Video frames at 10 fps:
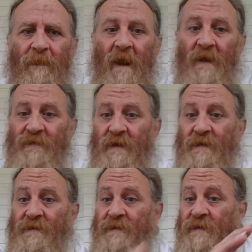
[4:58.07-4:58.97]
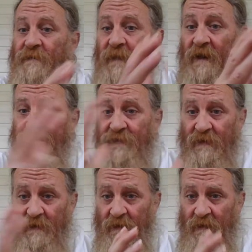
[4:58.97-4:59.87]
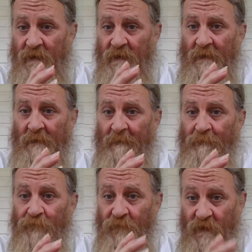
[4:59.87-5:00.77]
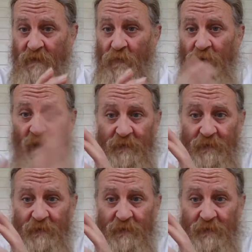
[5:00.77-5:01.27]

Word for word: Now, see, this is division. We're